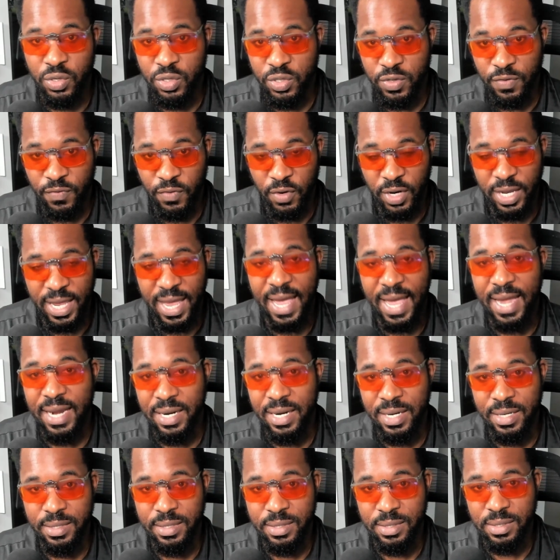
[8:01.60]
for
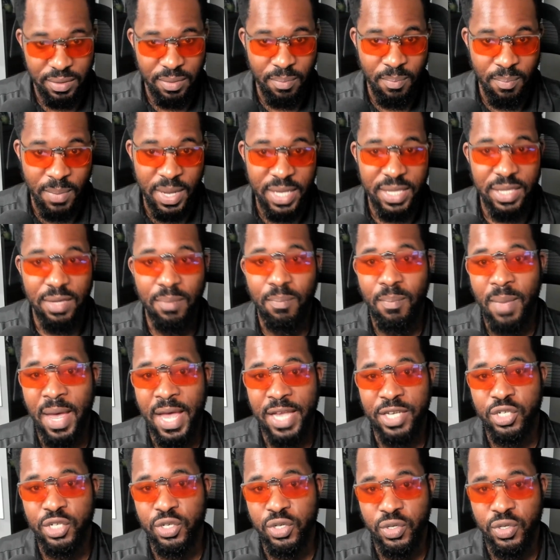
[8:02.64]
candidates. Make them
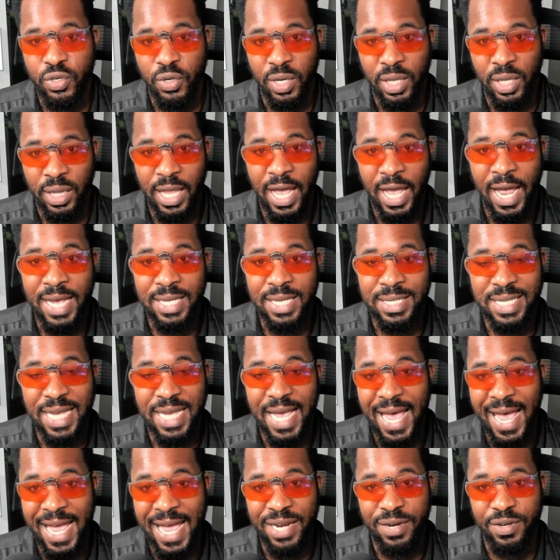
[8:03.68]
match your class
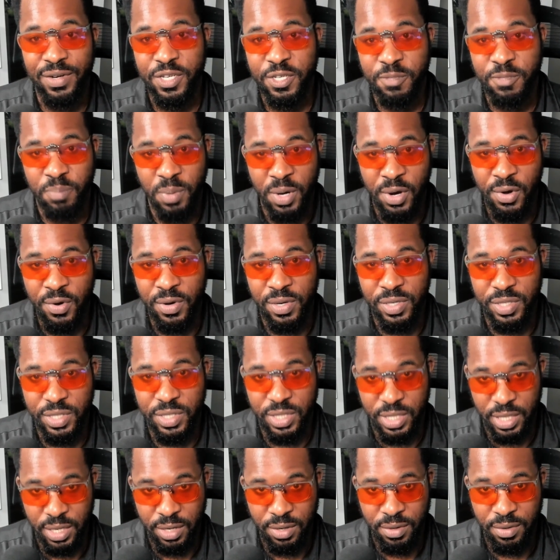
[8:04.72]
and experience
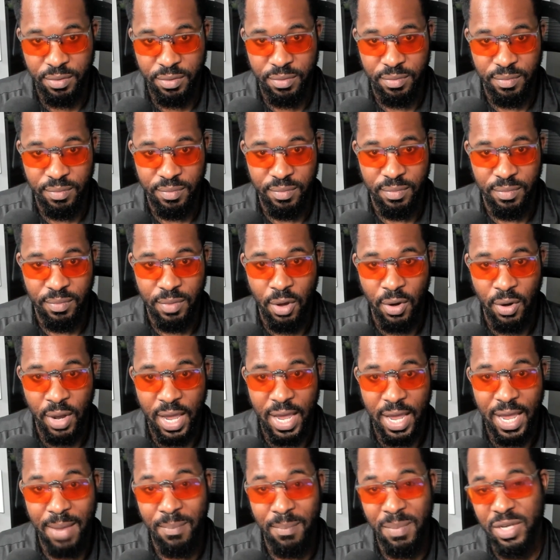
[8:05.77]
here.
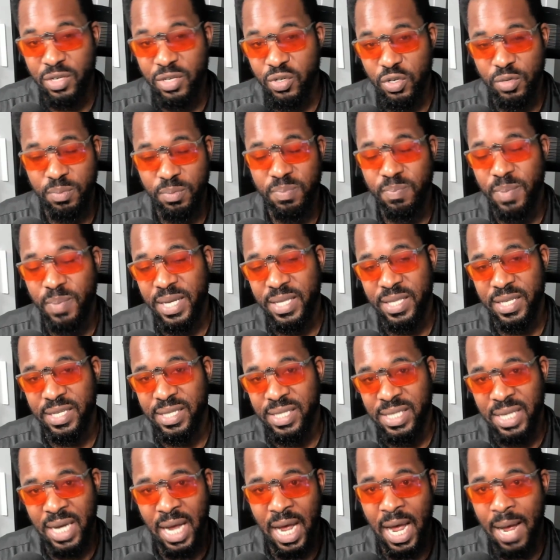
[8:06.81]
Okay, and make sure you pick the
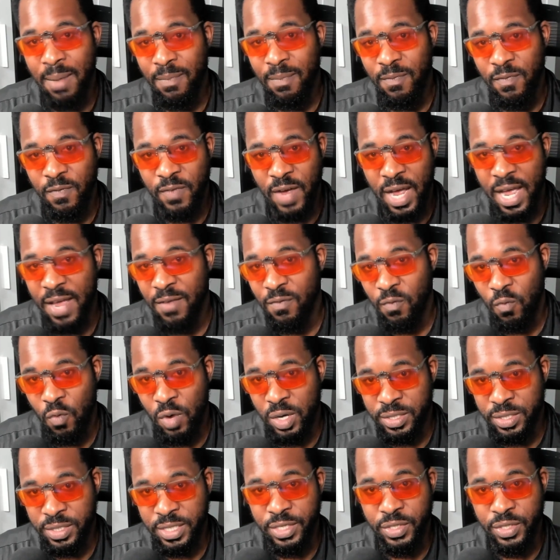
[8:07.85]
top 5
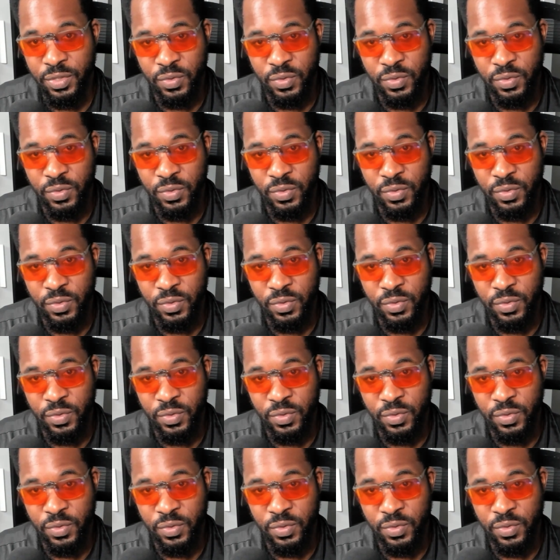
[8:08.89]
ones that you